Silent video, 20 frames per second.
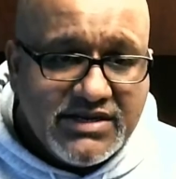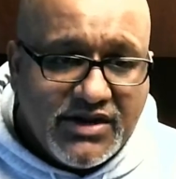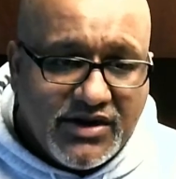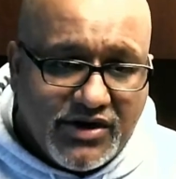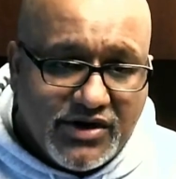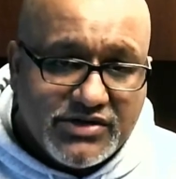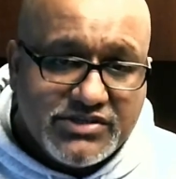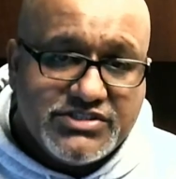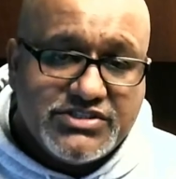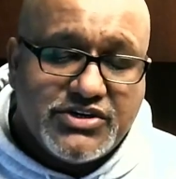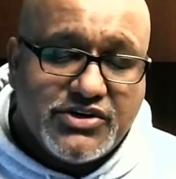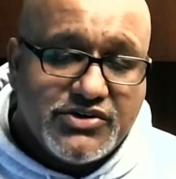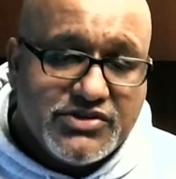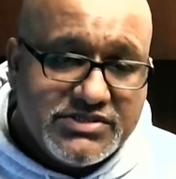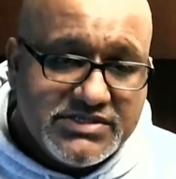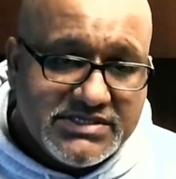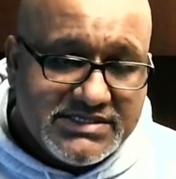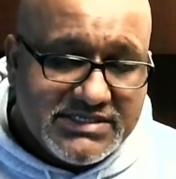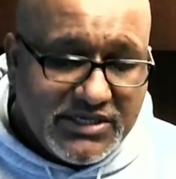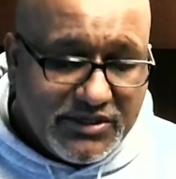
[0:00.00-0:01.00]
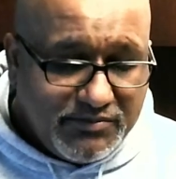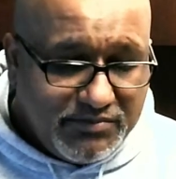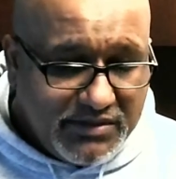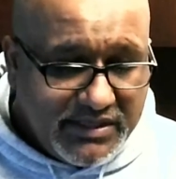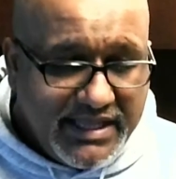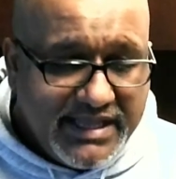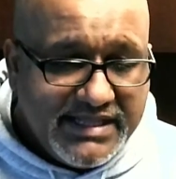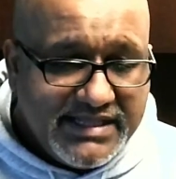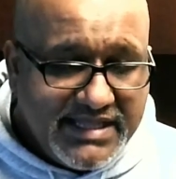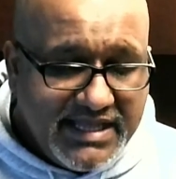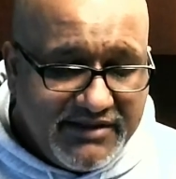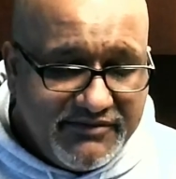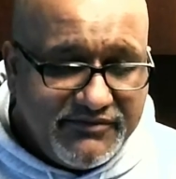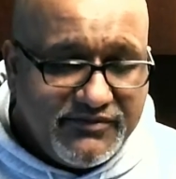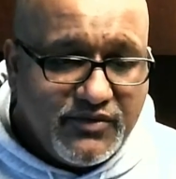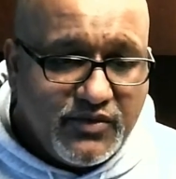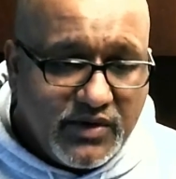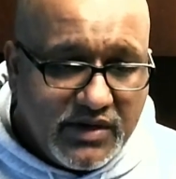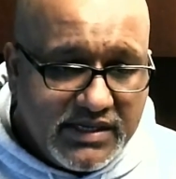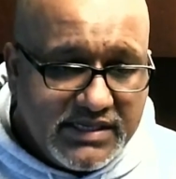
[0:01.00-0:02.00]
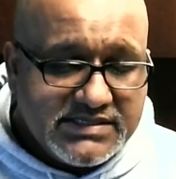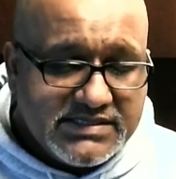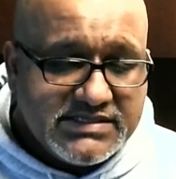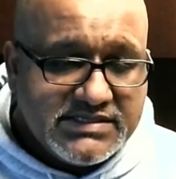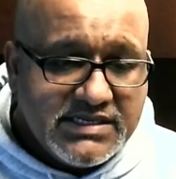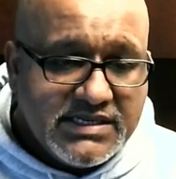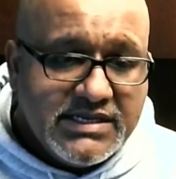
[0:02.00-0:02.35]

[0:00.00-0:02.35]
Our church has helped lay that for us.